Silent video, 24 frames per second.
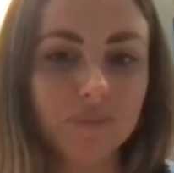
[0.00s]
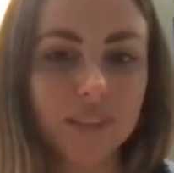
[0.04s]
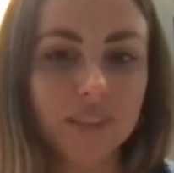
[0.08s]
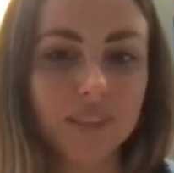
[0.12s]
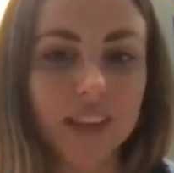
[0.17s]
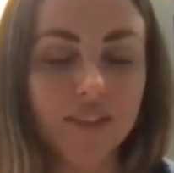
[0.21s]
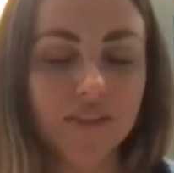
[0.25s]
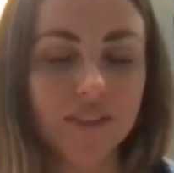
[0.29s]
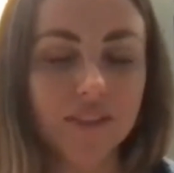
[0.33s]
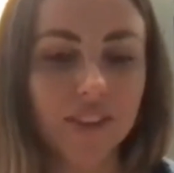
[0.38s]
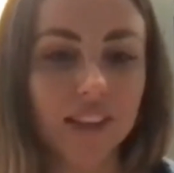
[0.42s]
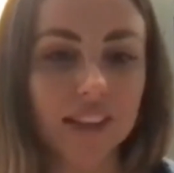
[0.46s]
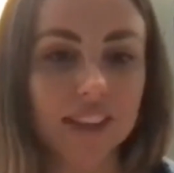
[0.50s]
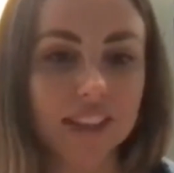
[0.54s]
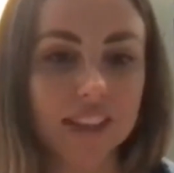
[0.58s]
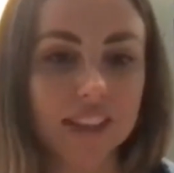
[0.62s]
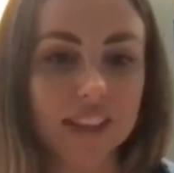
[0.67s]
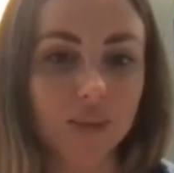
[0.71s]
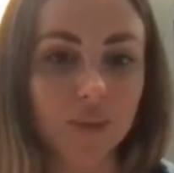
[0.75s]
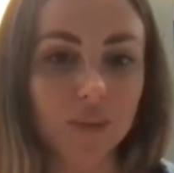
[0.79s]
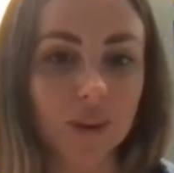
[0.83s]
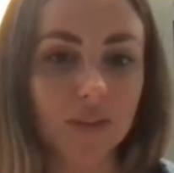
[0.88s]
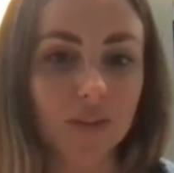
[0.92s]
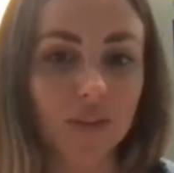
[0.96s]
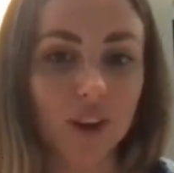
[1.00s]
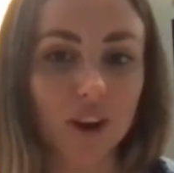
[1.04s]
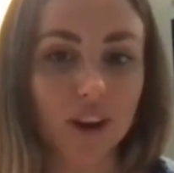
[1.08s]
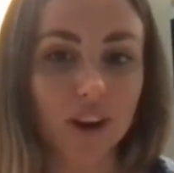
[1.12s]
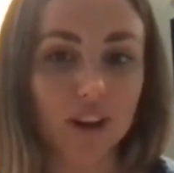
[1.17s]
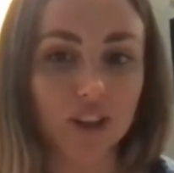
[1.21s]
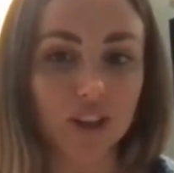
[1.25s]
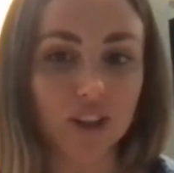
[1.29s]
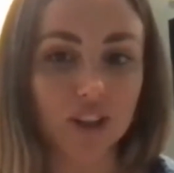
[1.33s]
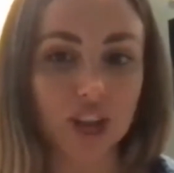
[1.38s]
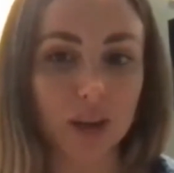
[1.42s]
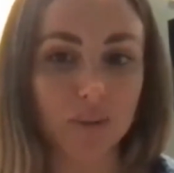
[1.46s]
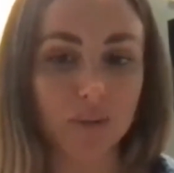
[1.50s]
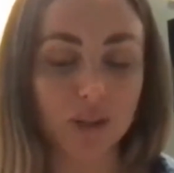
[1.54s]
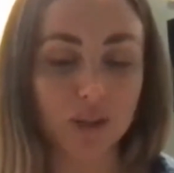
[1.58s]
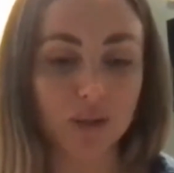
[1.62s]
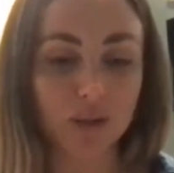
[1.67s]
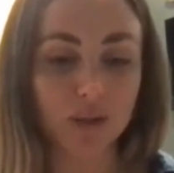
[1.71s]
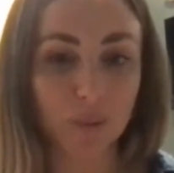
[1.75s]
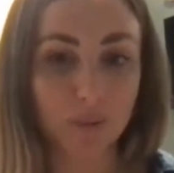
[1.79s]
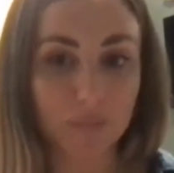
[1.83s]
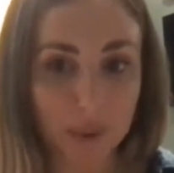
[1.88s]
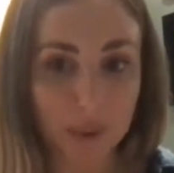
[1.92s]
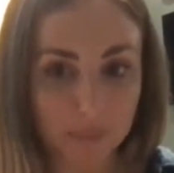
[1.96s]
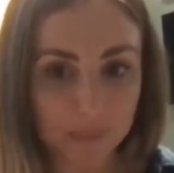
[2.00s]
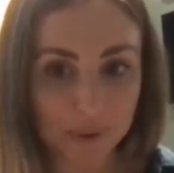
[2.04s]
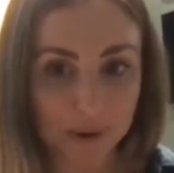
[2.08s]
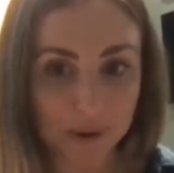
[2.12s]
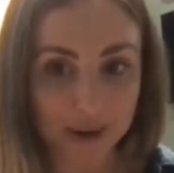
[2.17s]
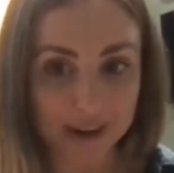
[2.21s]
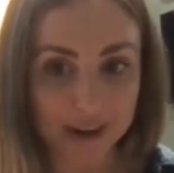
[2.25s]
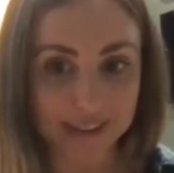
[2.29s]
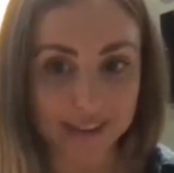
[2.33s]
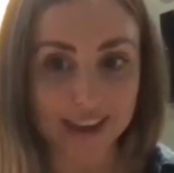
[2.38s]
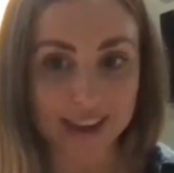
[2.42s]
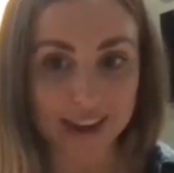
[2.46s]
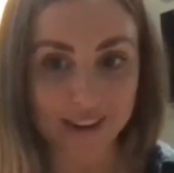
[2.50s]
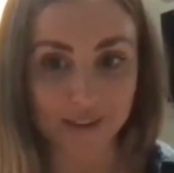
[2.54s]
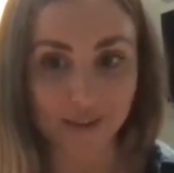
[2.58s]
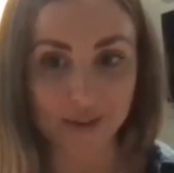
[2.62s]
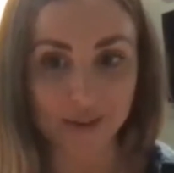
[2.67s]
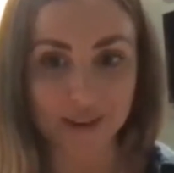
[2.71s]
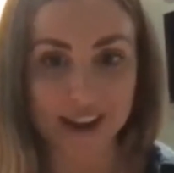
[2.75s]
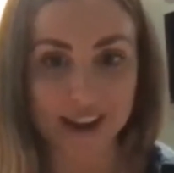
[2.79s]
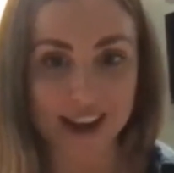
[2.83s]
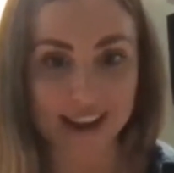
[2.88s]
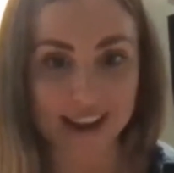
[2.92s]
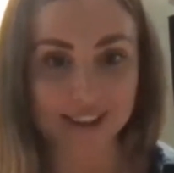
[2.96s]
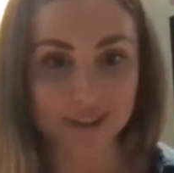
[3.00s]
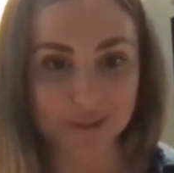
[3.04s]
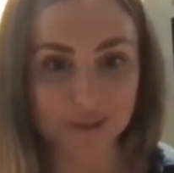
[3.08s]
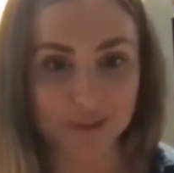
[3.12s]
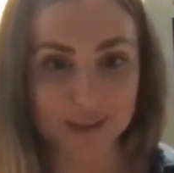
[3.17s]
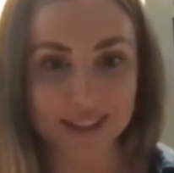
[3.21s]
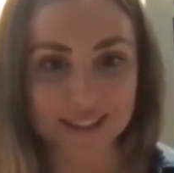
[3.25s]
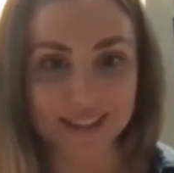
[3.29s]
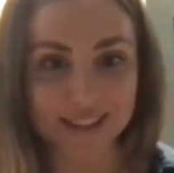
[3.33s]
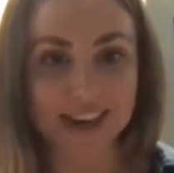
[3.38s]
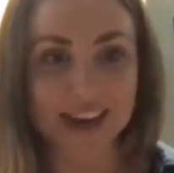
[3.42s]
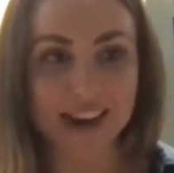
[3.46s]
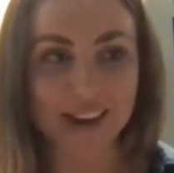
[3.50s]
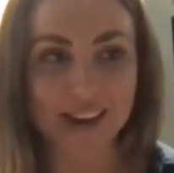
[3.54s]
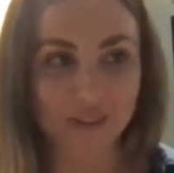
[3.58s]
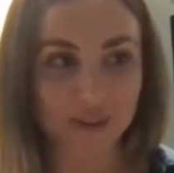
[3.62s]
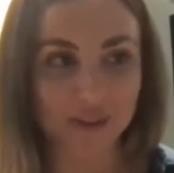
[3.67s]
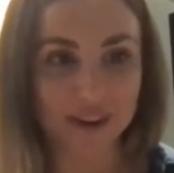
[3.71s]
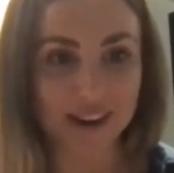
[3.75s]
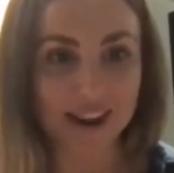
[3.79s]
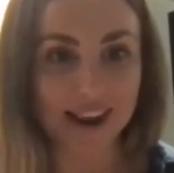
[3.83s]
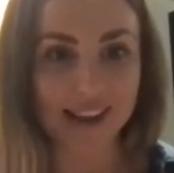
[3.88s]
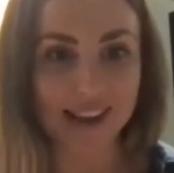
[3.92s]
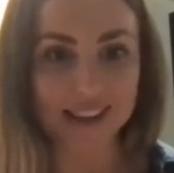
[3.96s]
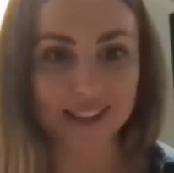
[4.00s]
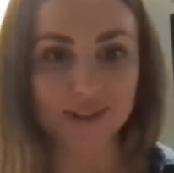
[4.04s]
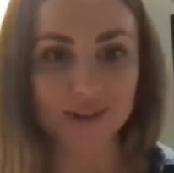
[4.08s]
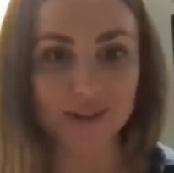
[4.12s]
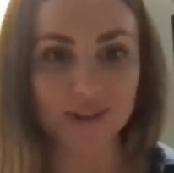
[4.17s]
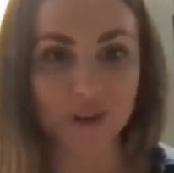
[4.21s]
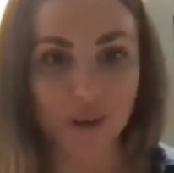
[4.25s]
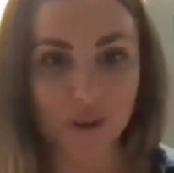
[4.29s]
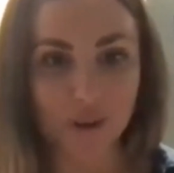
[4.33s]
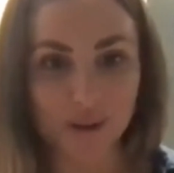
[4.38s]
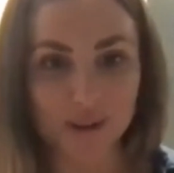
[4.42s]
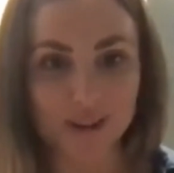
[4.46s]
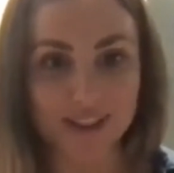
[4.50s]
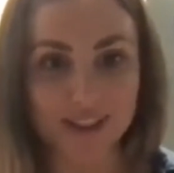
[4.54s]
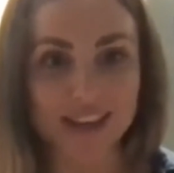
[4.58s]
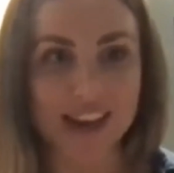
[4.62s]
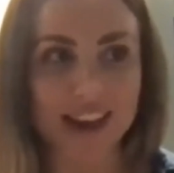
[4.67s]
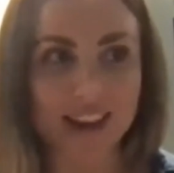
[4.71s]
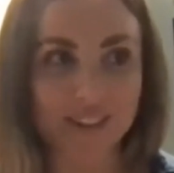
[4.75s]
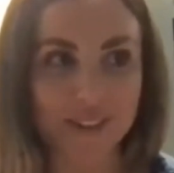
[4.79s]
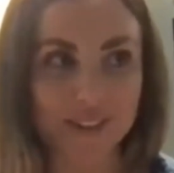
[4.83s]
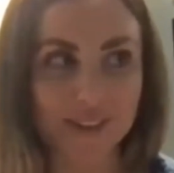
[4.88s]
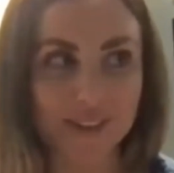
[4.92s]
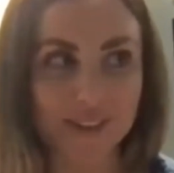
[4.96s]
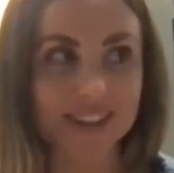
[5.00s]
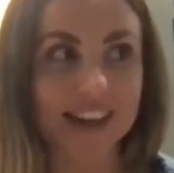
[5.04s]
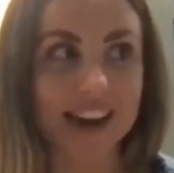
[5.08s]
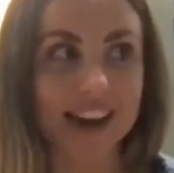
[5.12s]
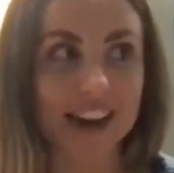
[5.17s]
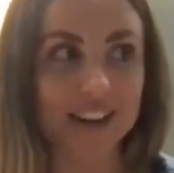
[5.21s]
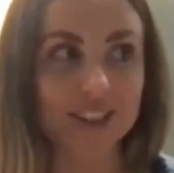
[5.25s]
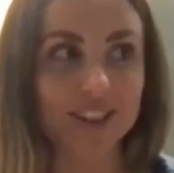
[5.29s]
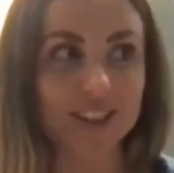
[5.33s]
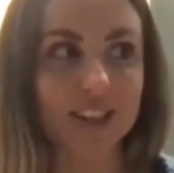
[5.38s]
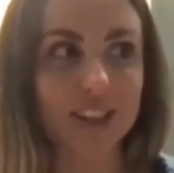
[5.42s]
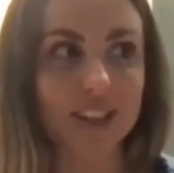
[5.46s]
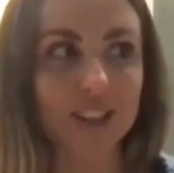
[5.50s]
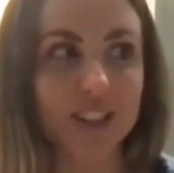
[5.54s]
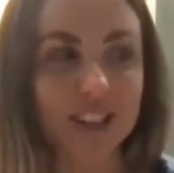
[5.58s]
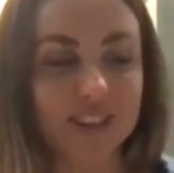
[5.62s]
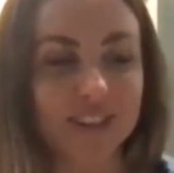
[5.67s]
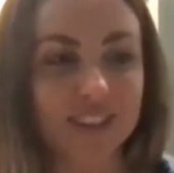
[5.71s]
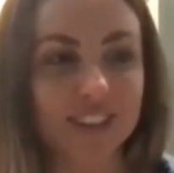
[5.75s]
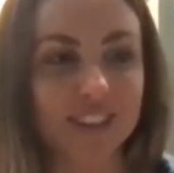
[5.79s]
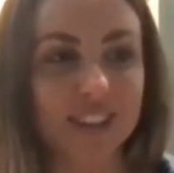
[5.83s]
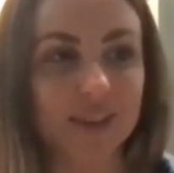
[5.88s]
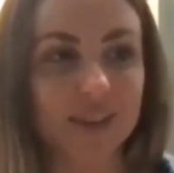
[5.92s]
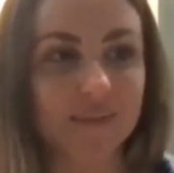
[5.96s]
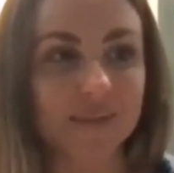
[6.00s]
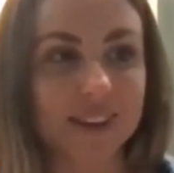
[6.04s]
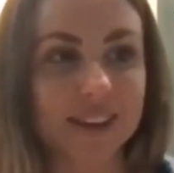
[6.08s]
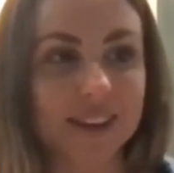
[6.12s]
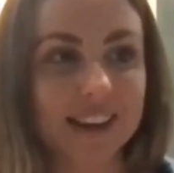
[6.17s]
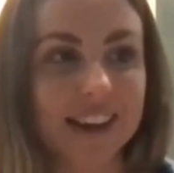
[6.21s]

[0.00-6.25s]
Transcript: I feel like that's one of the hardest jobs, is remembering that everyone has wins and everyone has goals and everyone's actually achieving them.